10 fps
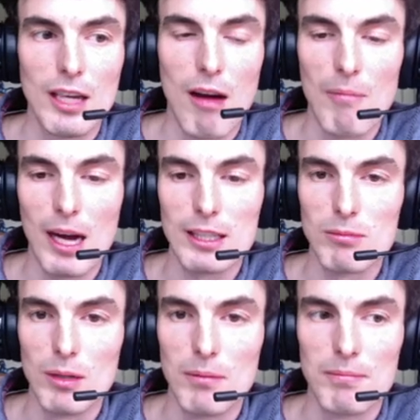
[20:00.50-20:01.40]
a
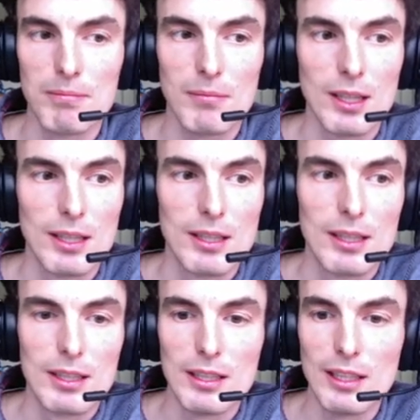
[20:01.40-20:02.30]
maximum.
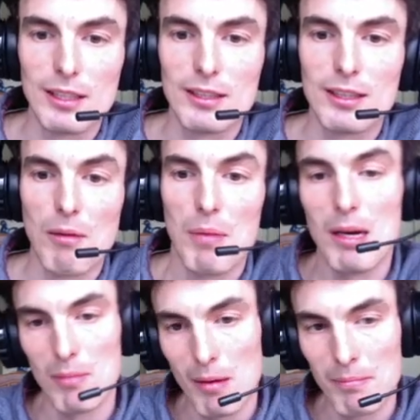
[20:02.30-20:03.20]
It's the
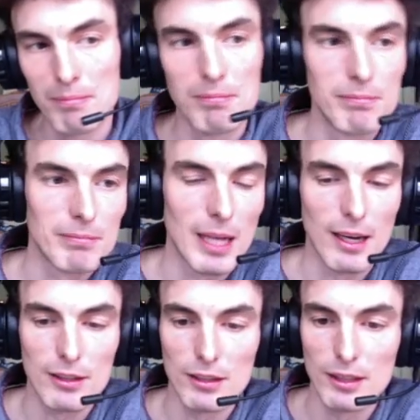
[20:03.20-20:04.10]
minimum,
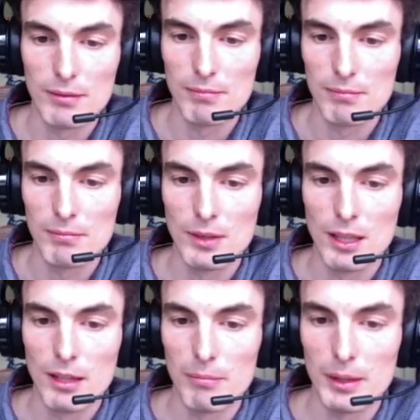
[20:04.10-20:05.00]
actually,
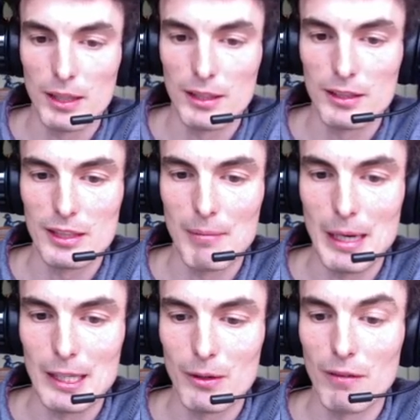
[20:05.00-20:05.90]
because they
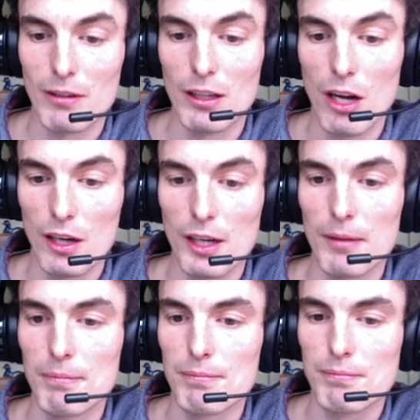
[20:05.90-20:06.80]
may do it for longer.